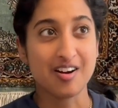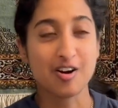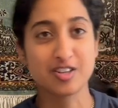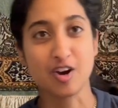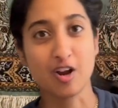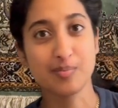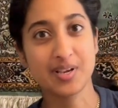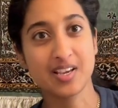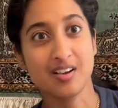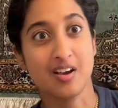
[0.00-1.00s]

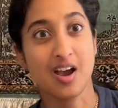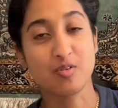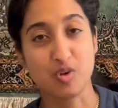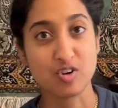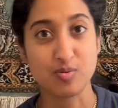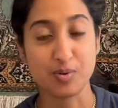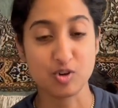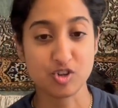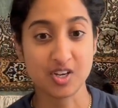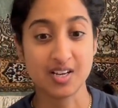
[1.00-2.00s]
Autonomy and
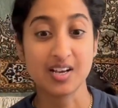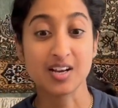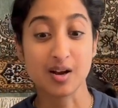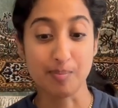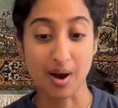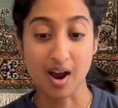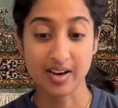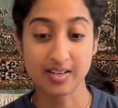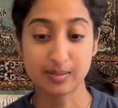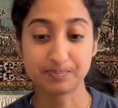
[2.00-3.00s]
Retribution combined.